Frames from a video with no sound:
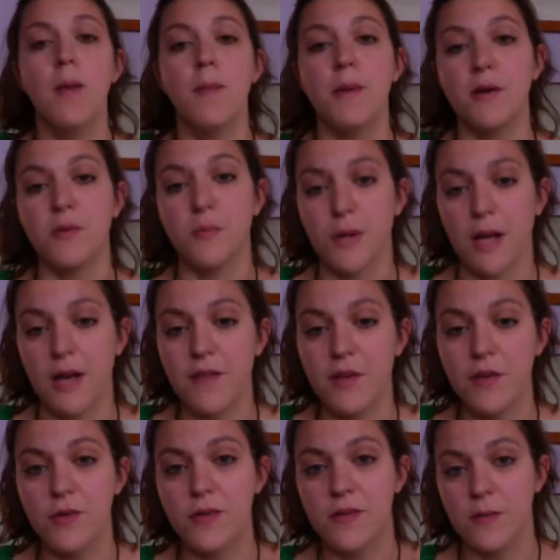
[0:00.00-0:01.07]
because whatever
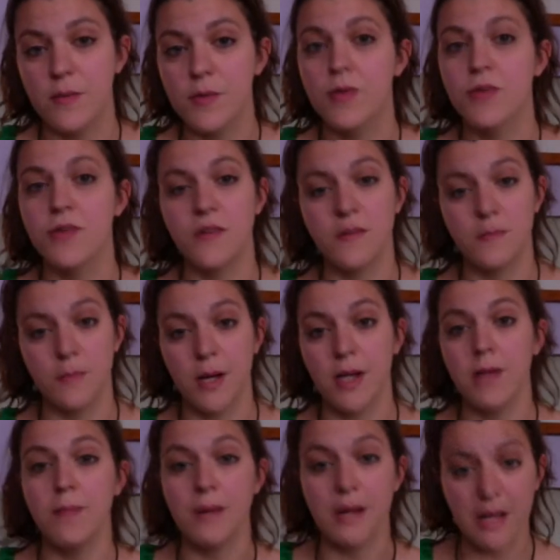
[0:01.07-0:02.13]
your subconscious
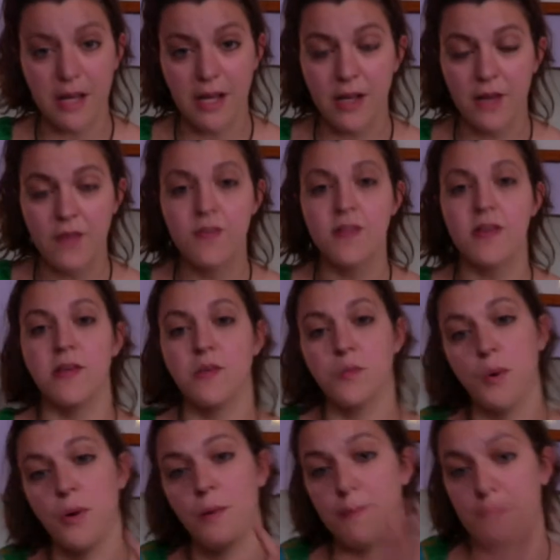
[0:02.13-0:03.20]
mind believes is
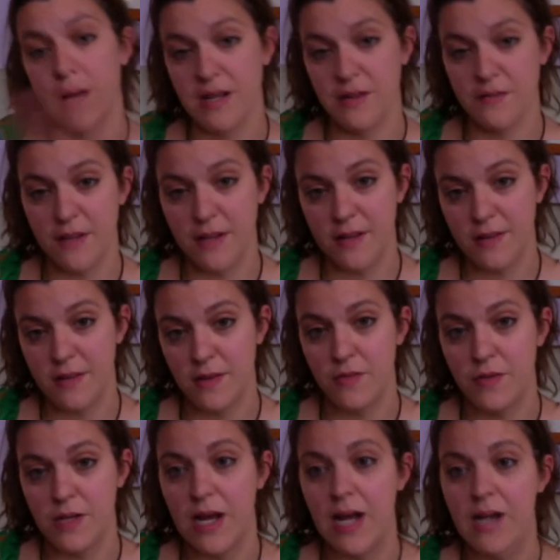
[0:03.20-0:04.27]
what manifests in
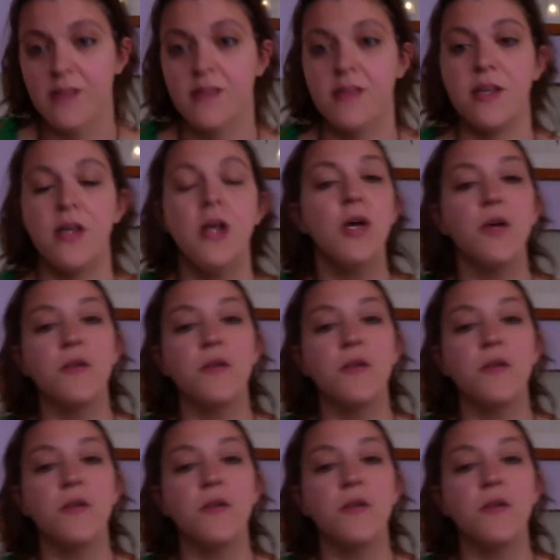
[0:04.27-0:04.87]
reality.